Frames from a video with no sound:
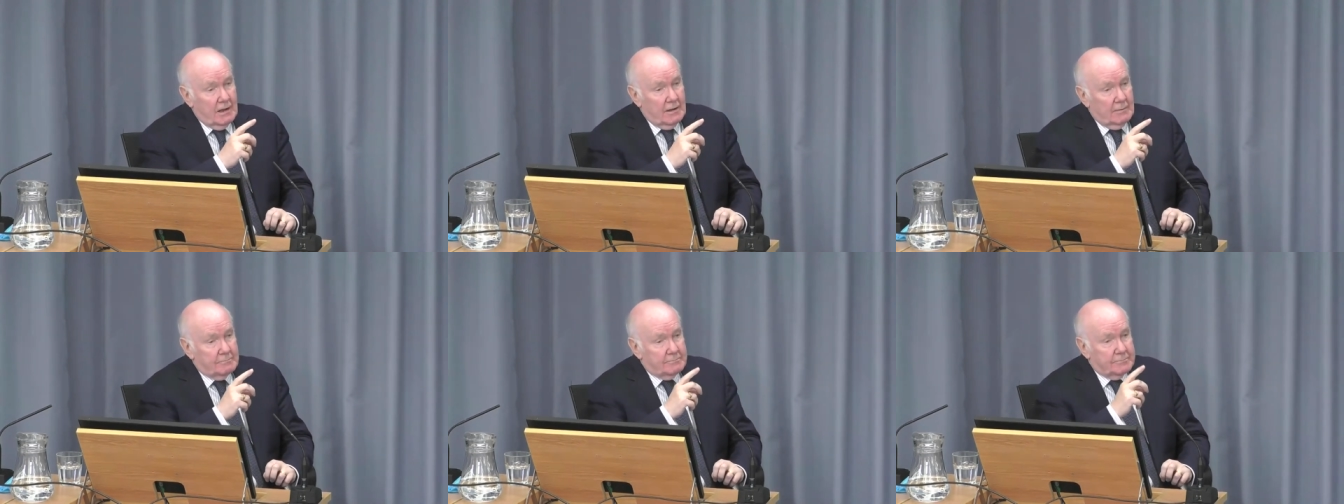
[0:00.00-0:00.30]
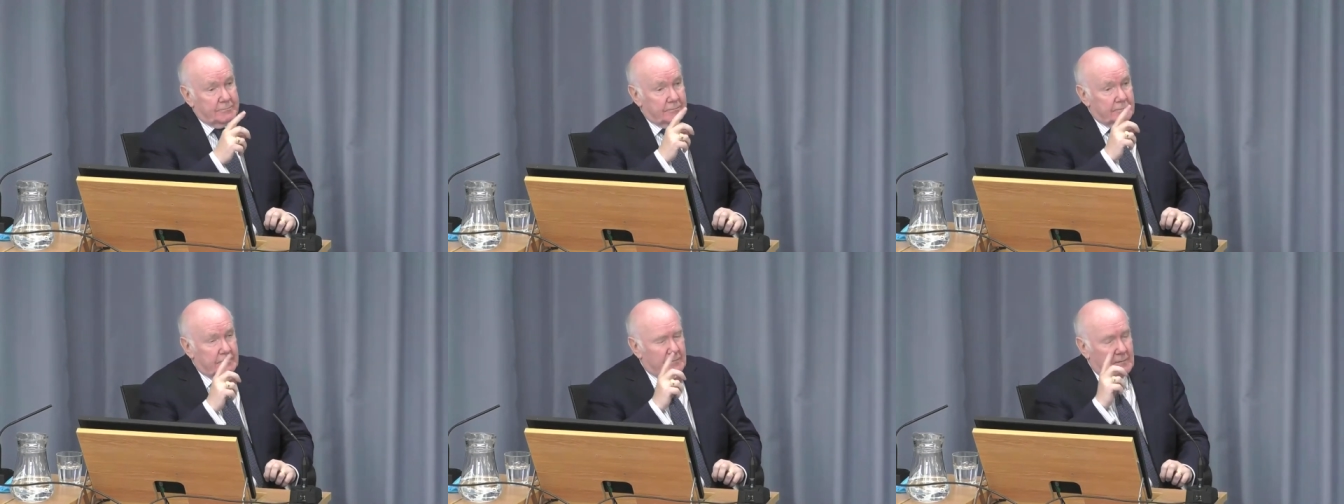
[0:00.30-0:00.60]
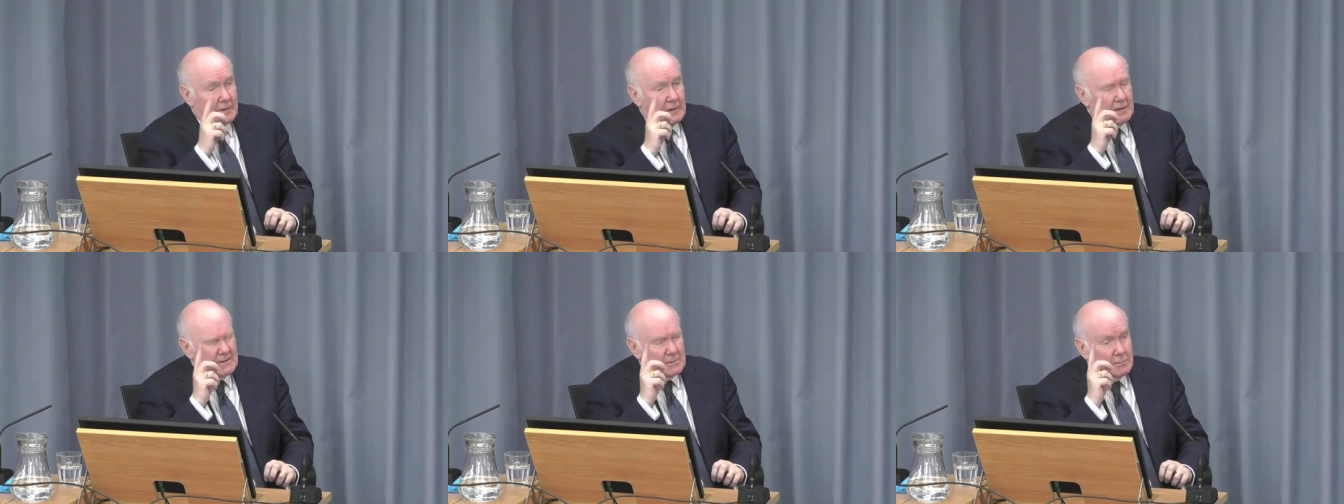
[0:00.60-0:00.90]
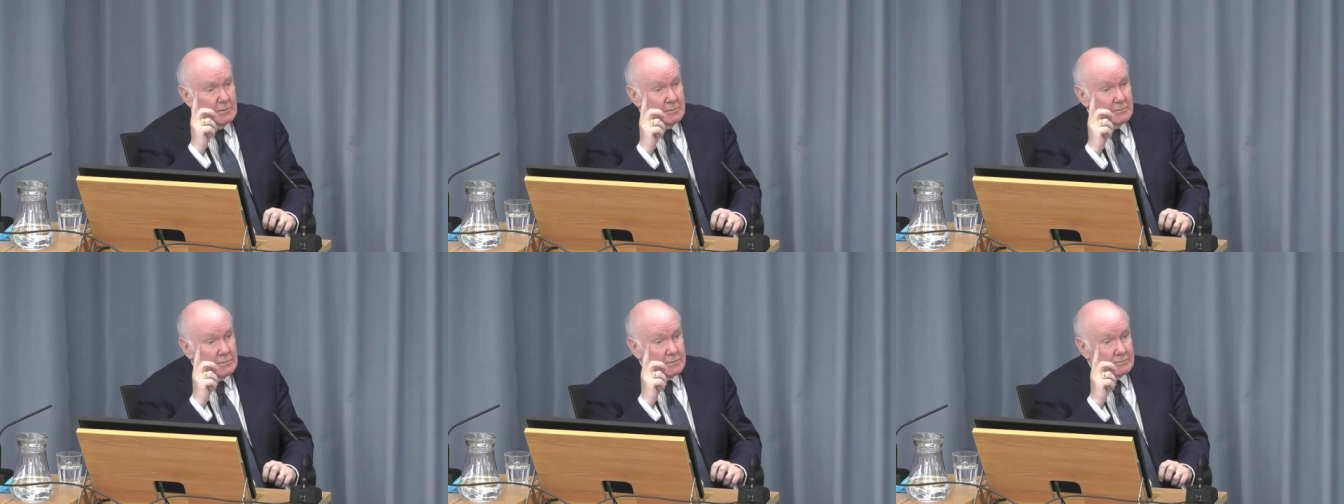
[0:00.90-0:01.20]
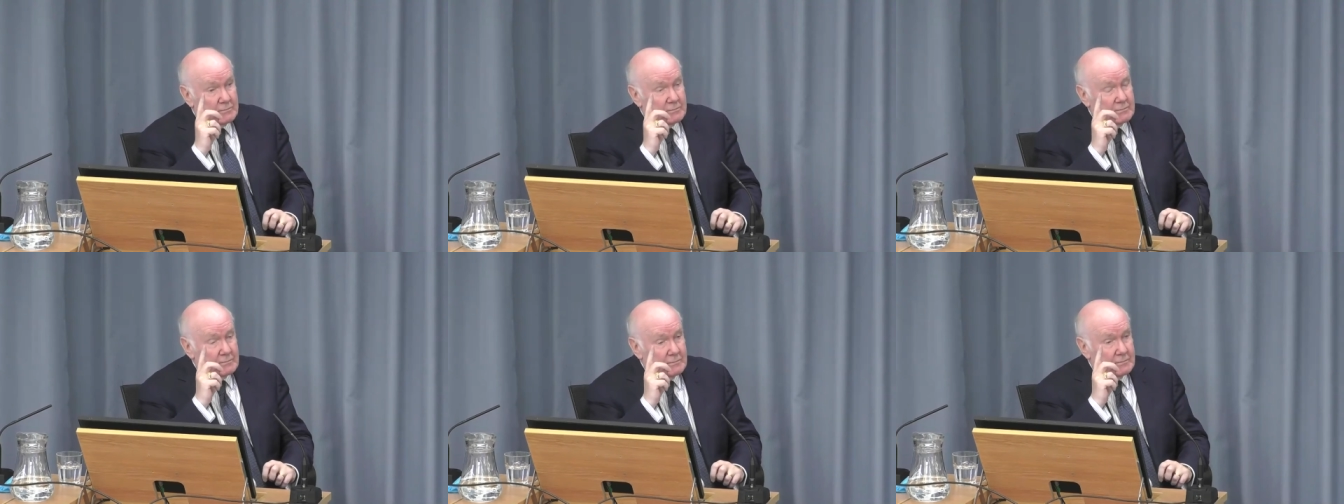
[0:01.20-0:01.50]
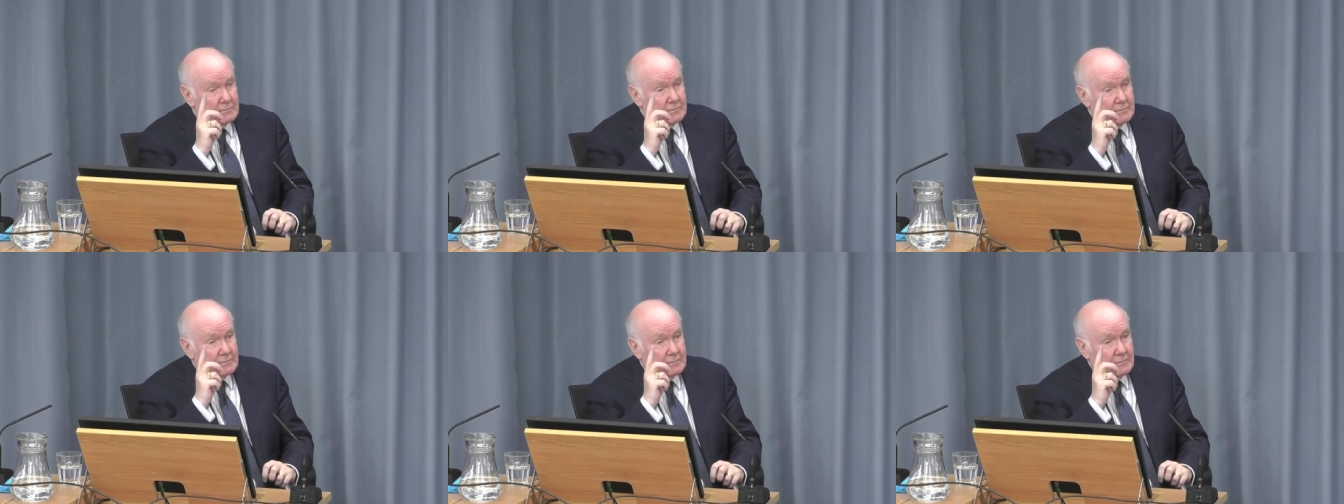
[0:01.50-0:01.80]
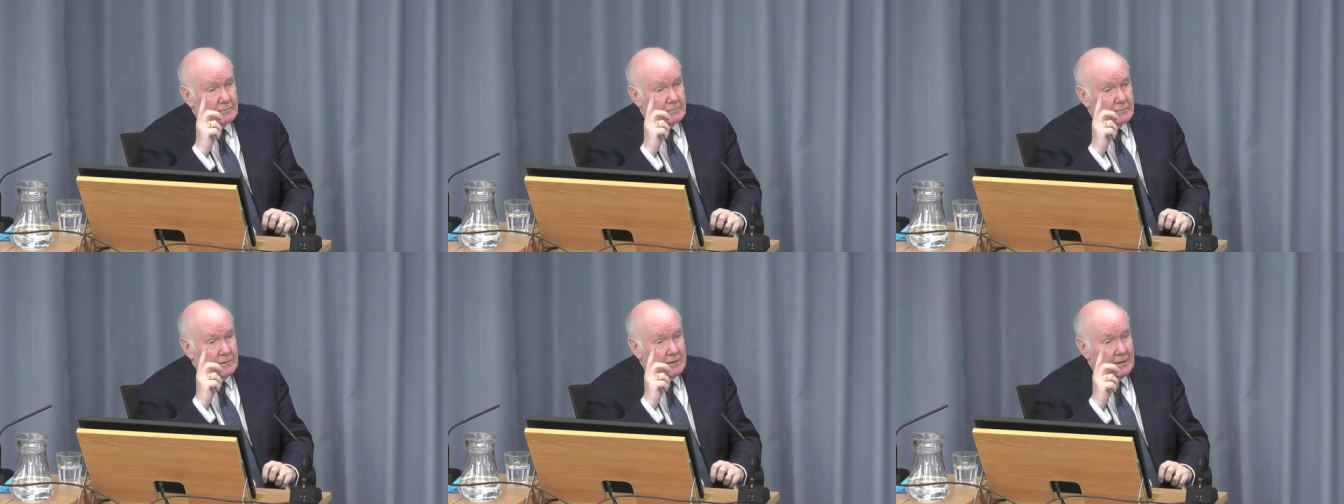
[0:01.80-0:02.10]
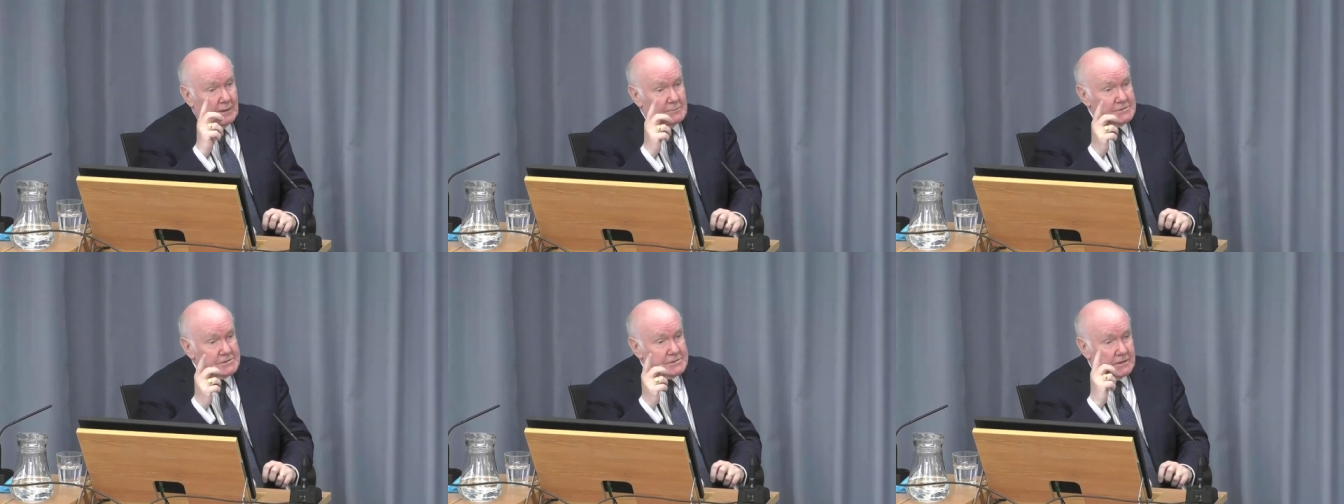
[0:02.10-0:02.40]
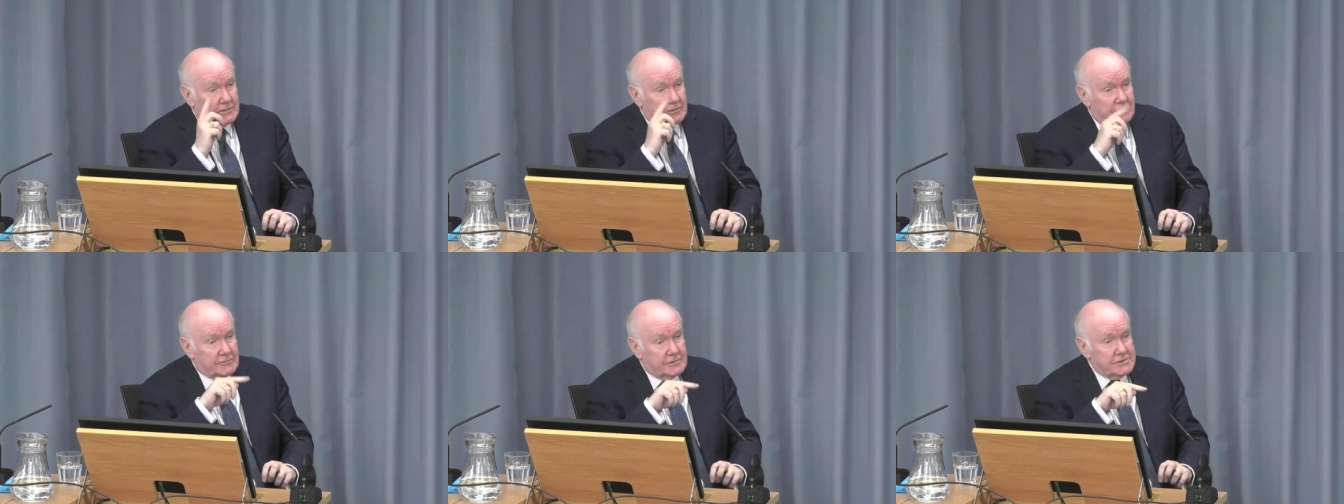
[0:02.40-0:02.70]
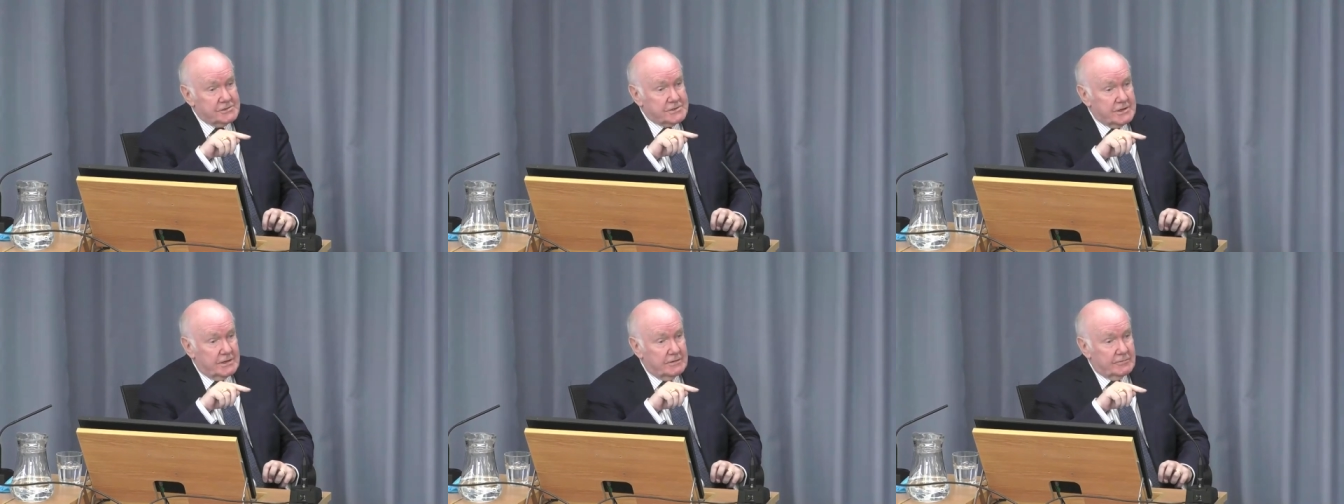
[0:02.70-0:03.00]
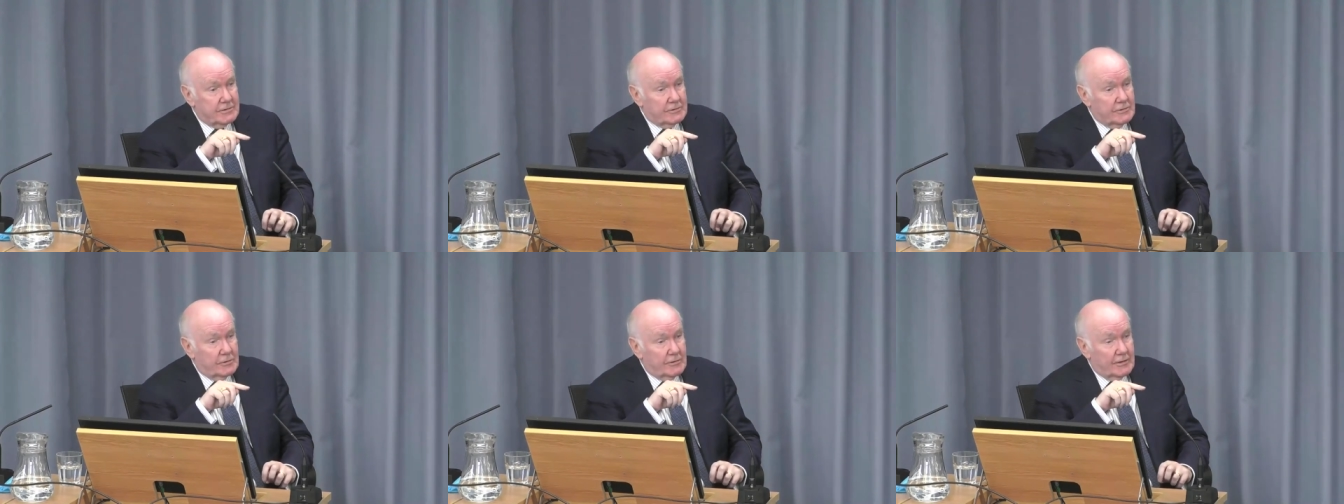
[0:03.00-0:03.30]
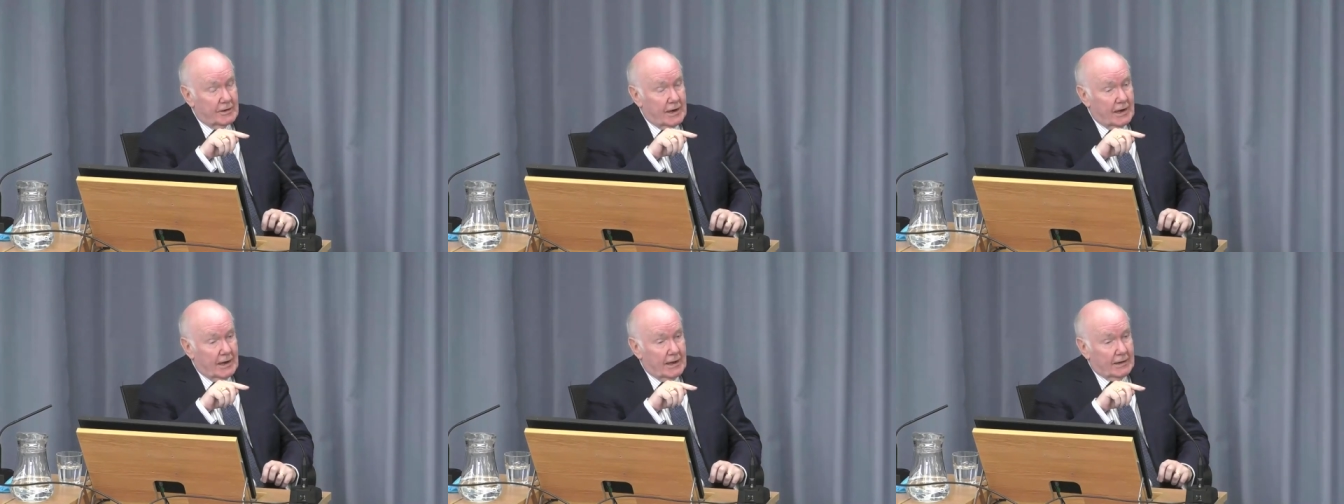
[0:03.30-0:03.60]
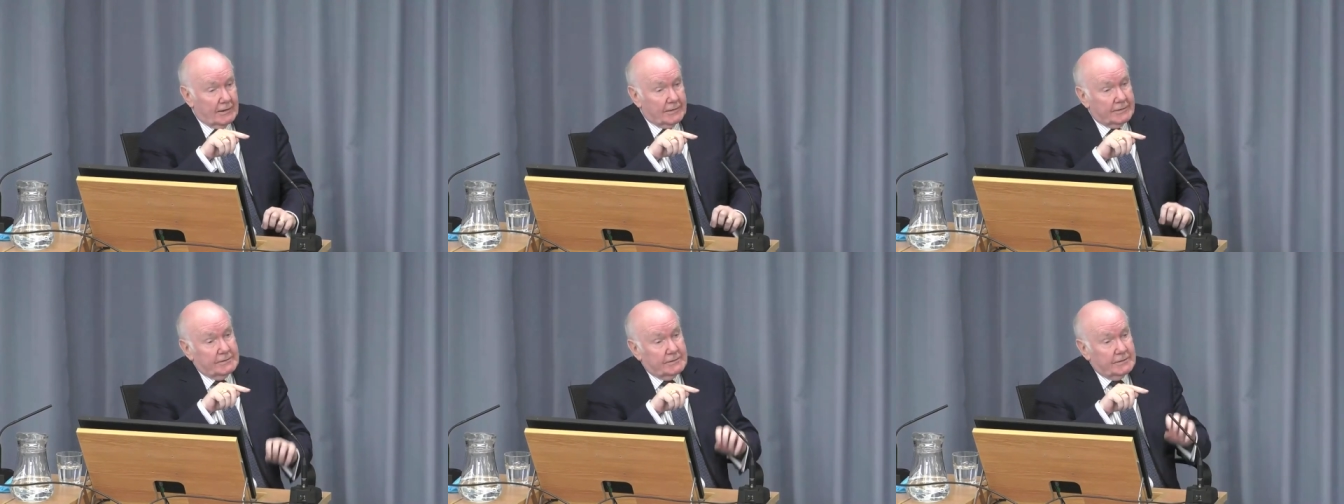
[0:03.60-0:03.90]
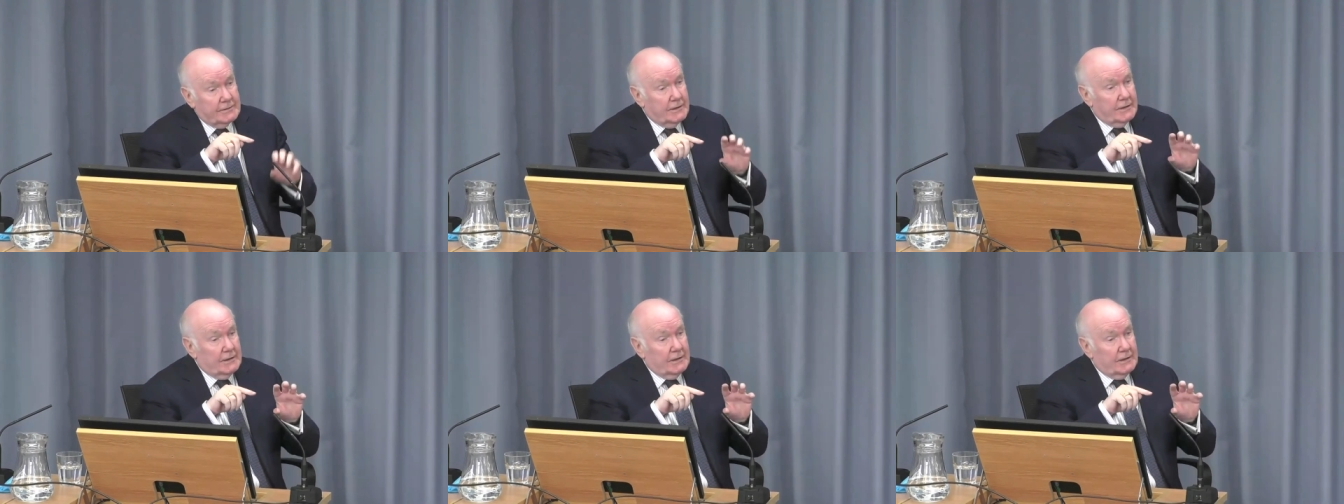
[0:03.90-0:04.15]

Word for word: Um, and remember, when I was Secretary of State for Northern Ireland,